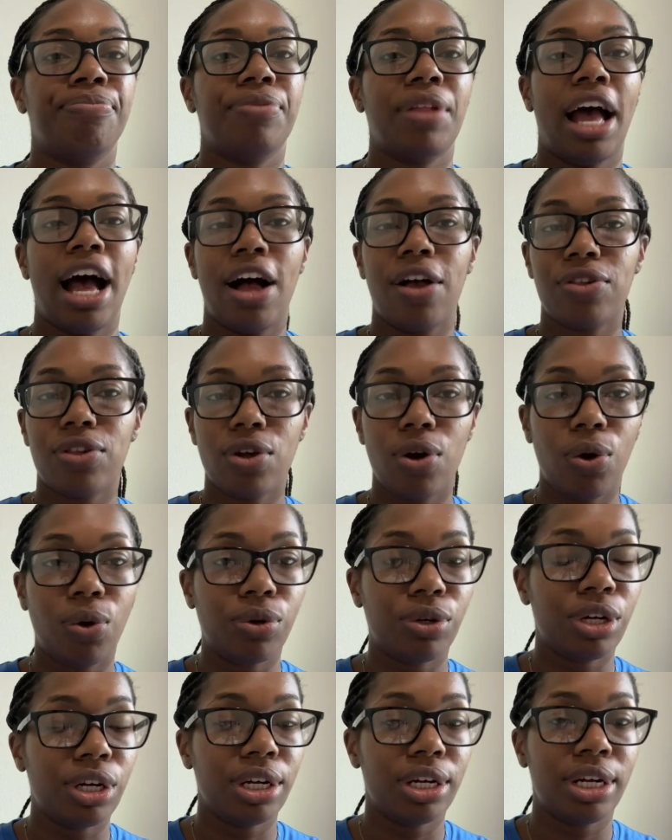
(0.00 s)

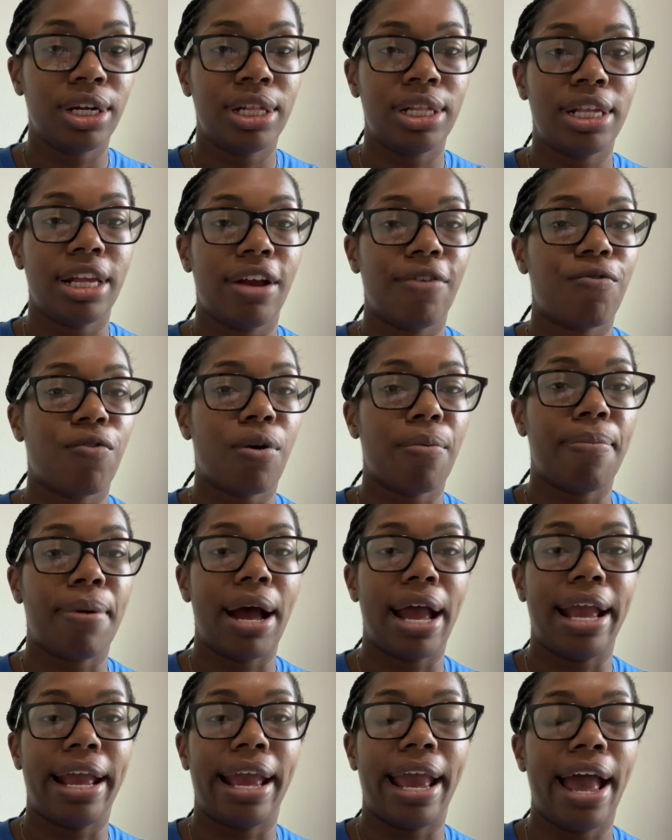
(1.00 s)
household goods, if we're
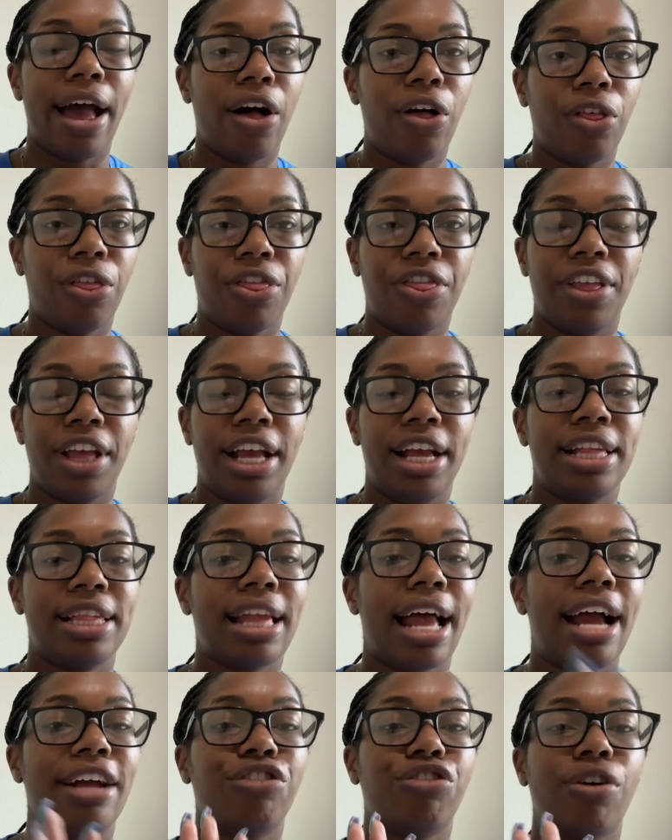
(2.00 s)
buying health things,
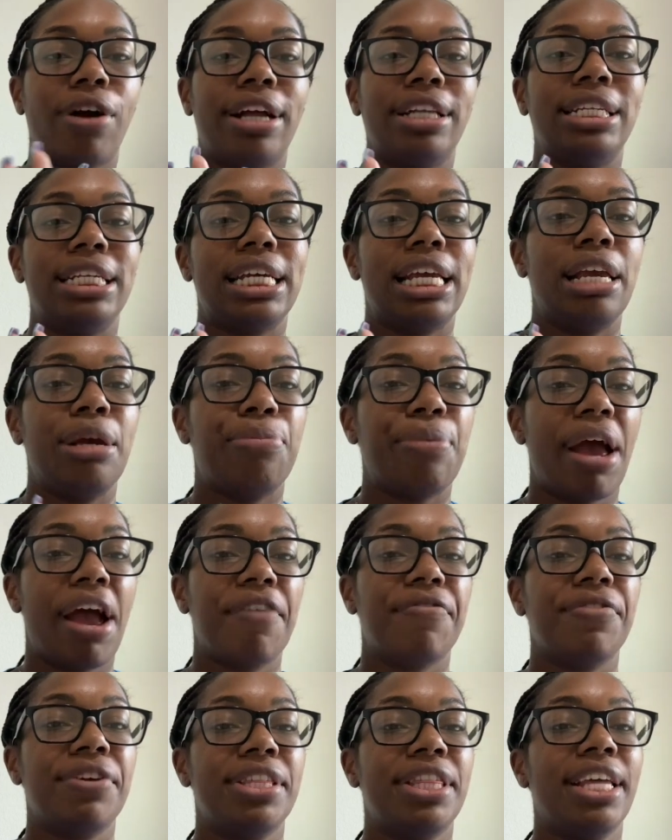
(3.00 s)
I try to keep
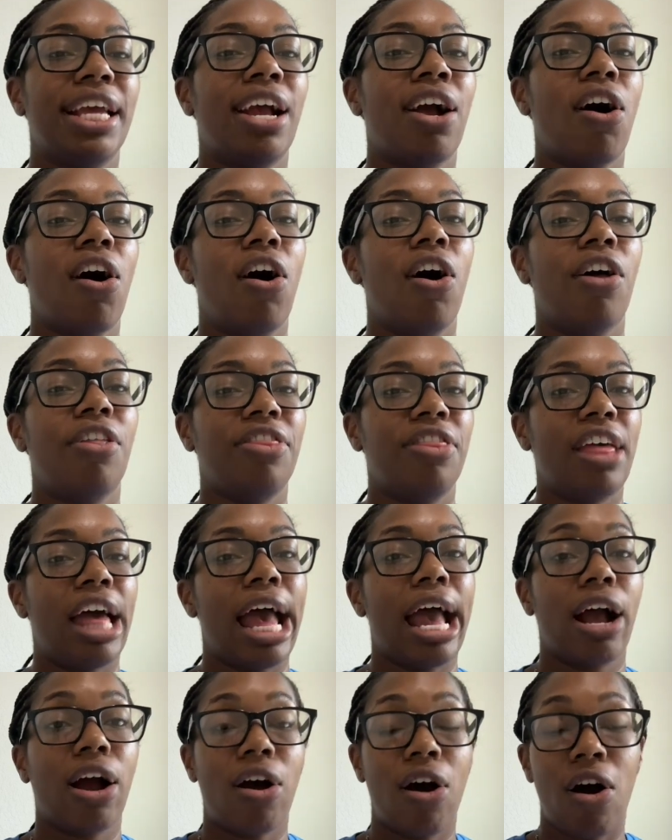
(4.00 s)
everything on
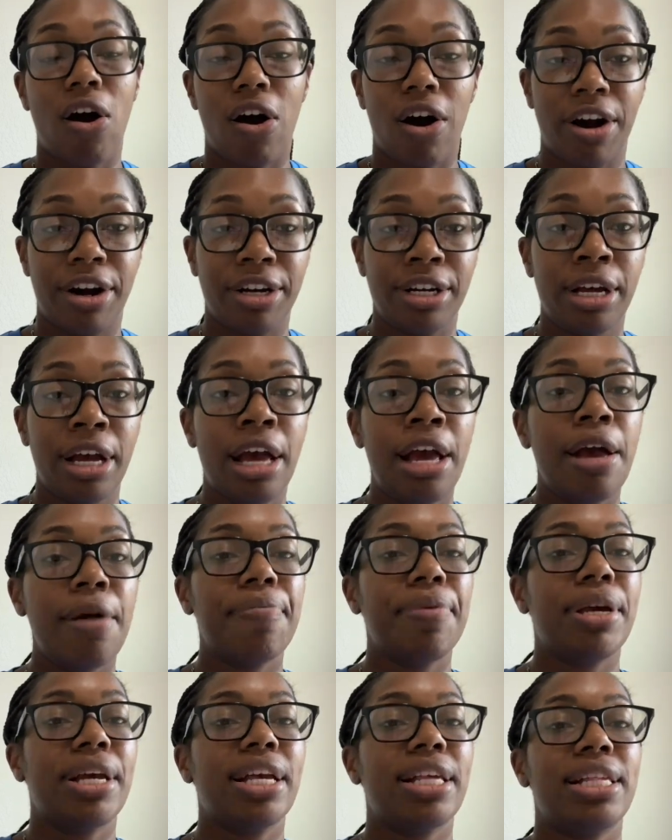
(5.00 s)
that card,
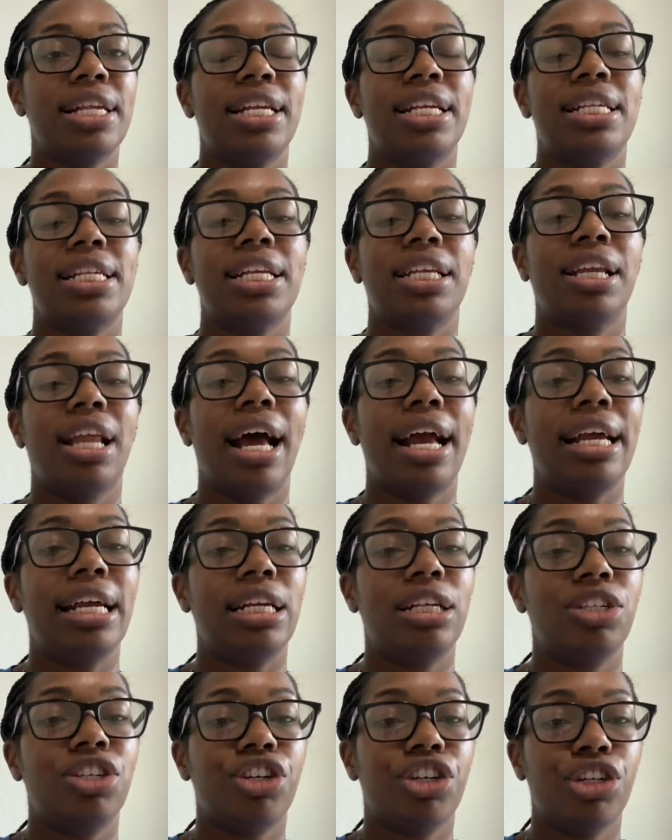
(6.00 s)
because then it's a lot
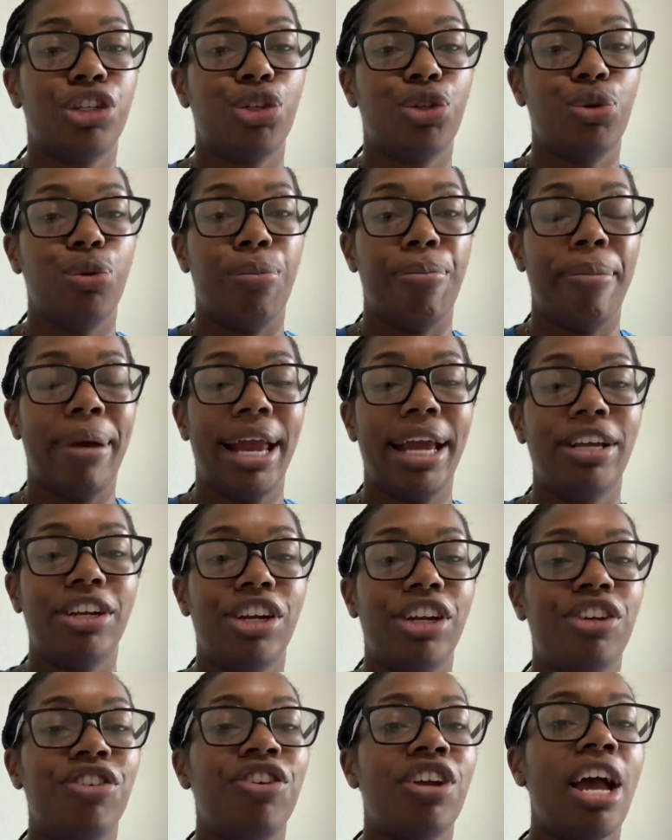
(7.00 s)
easier to
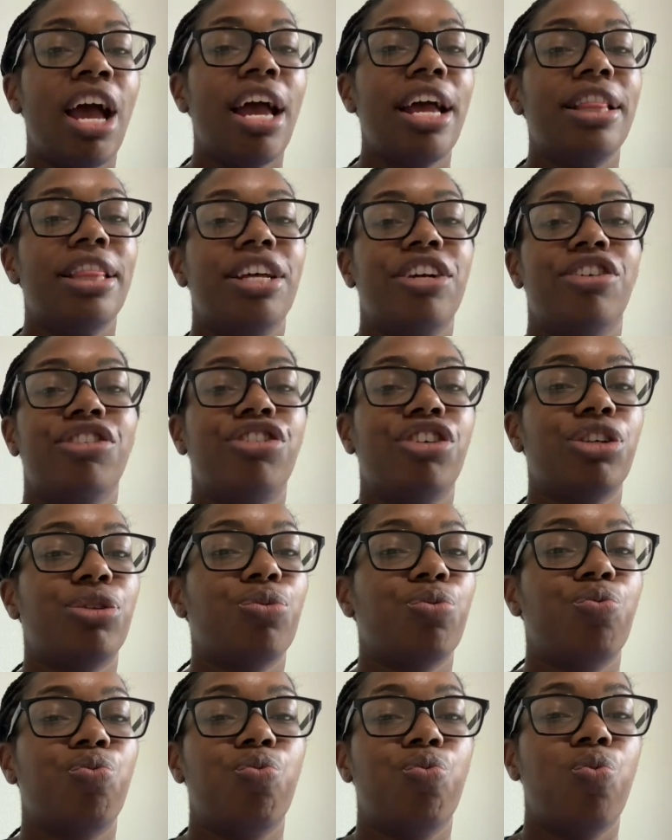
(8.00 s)
manage. There's
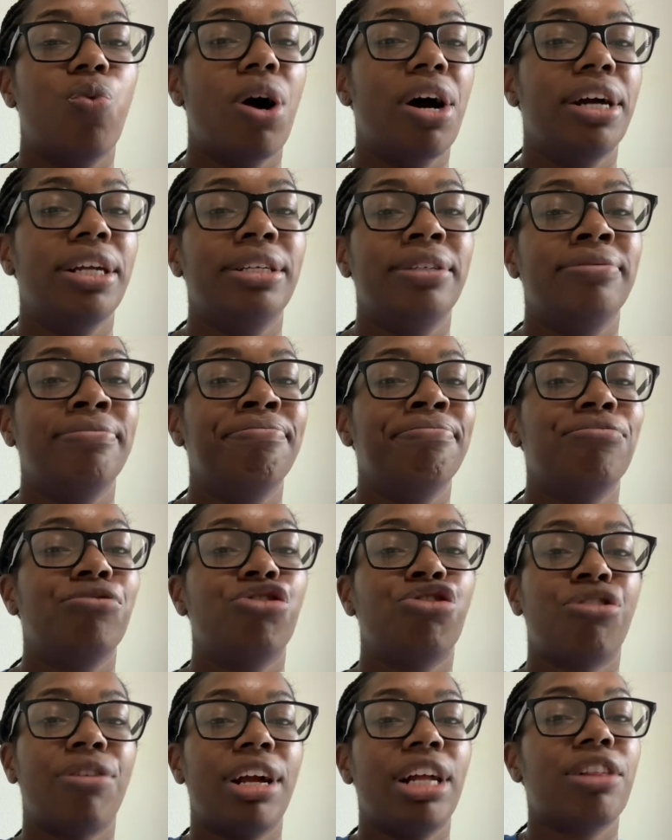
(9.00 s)
just one
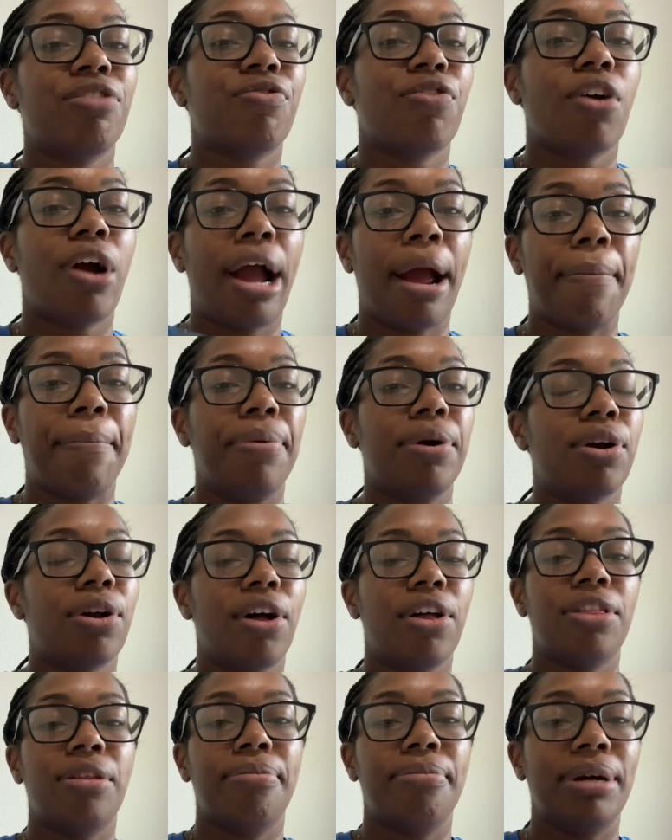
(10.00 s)
transfer. I put
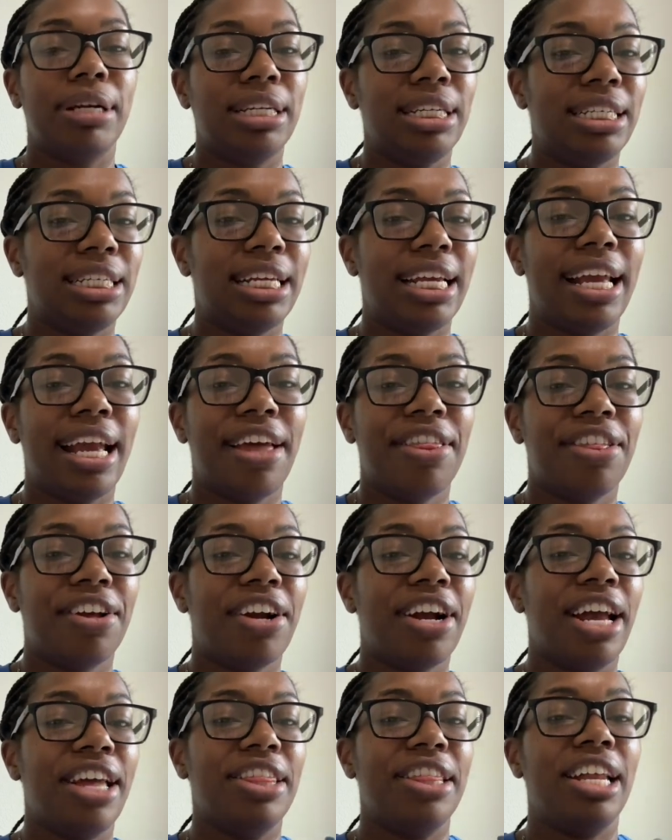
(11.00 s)
all the money together
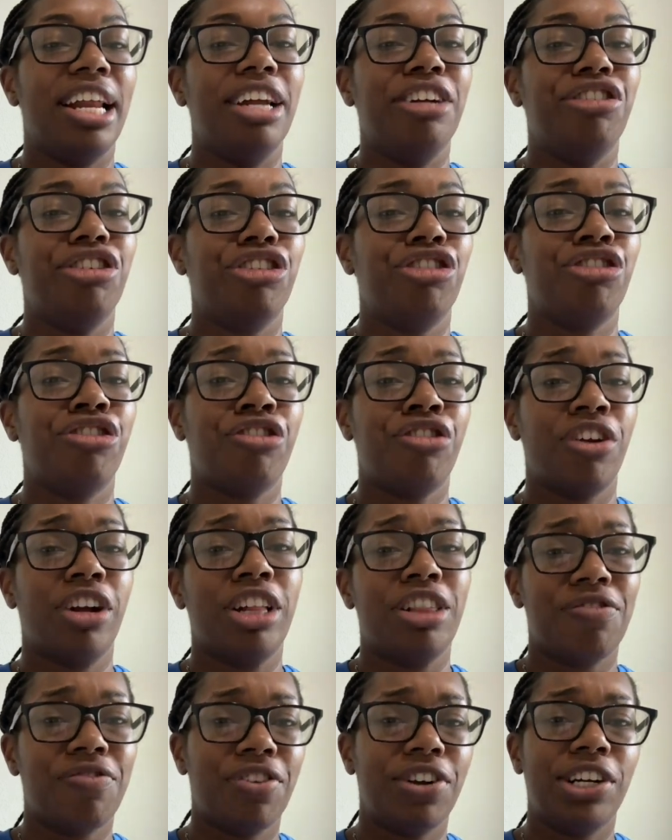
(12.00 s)
and then I just
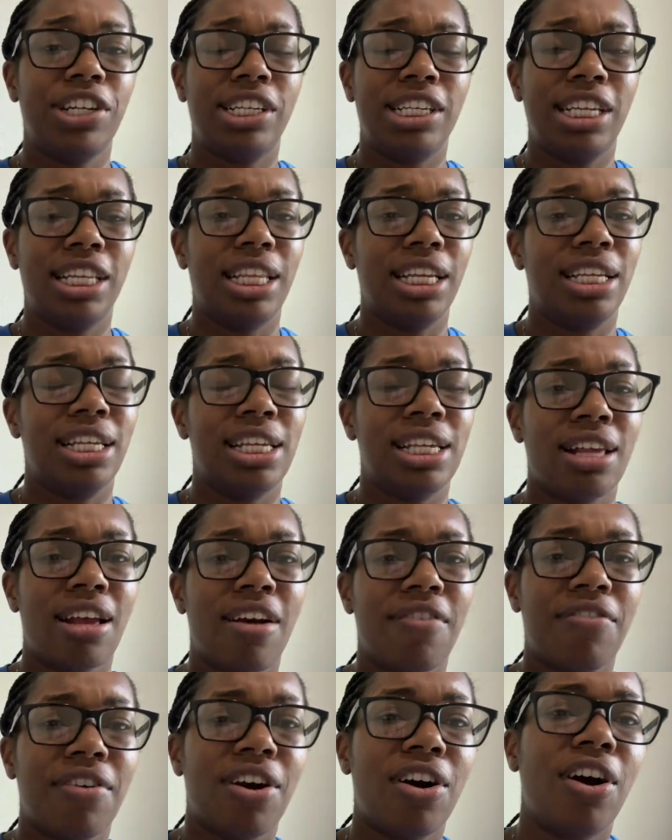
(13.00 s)
transfer it to the
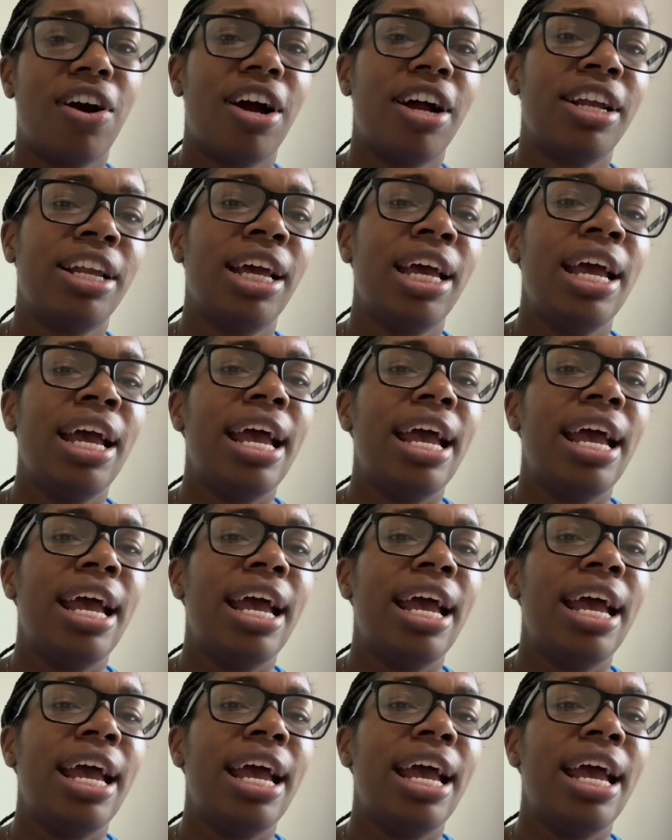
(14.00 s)
Discover card.